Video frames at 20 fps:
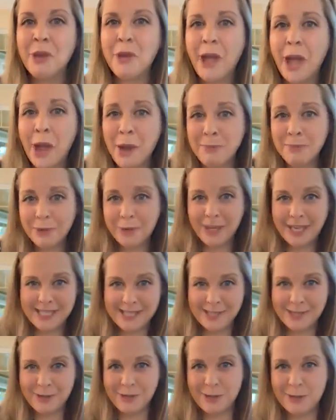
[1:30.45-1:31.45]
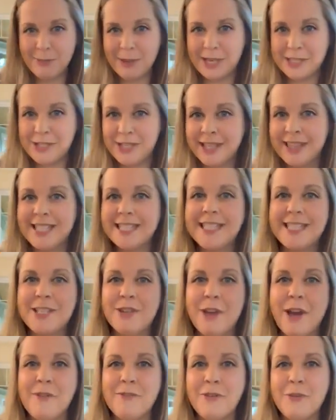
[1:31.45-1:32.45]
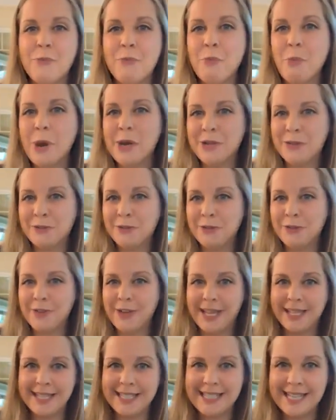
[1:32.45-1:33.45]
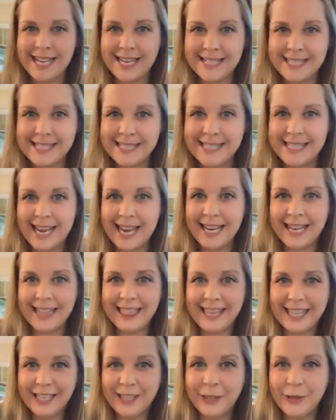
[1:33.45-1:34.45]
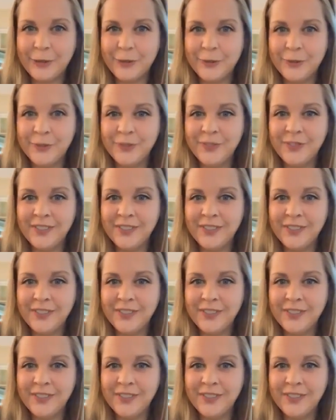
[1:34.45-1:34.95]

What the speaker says: I hope you guys enjoyed watching this and you have a wonderful Valentine's Day. Thank you.